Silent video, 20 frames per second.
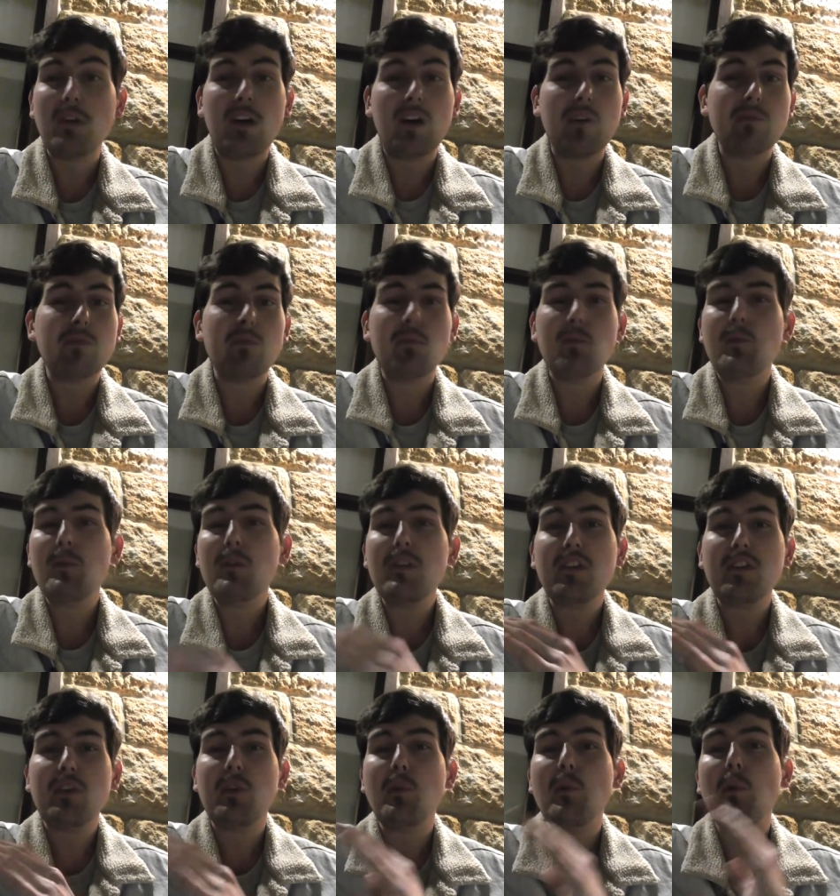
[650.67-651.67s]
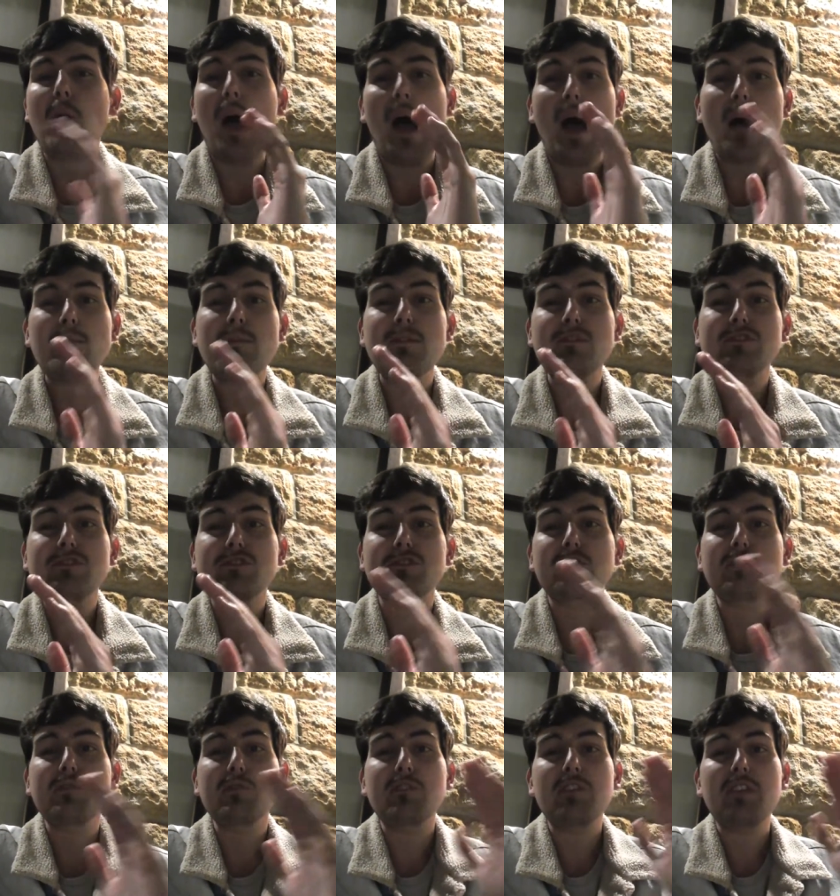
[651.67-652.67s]
Like, a really cool homage
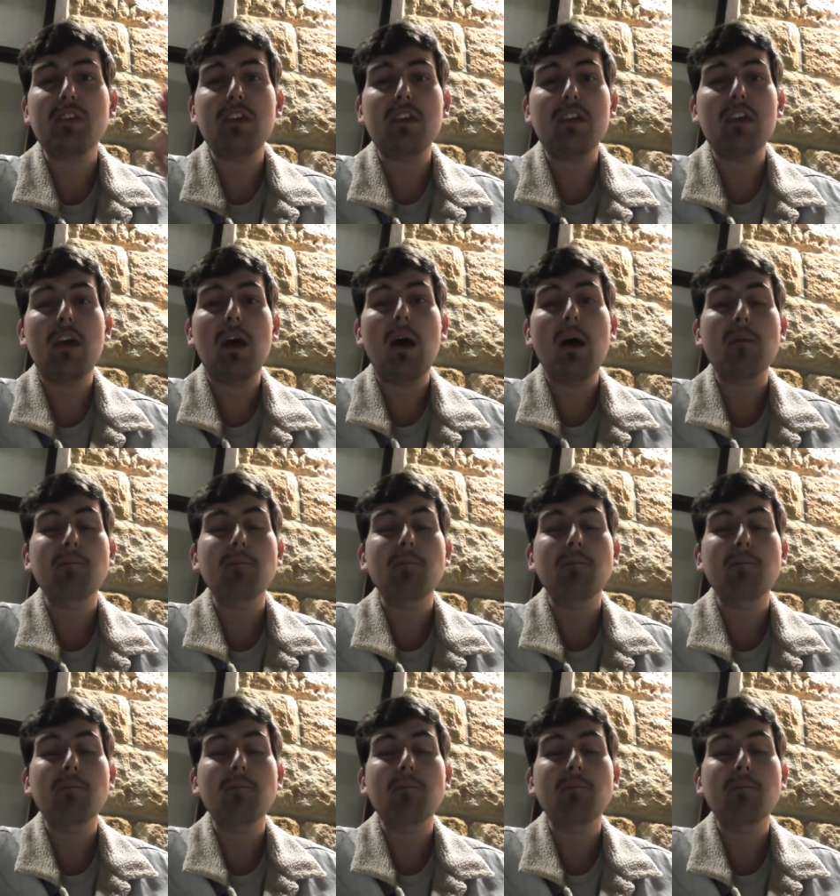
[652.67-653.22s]
to the,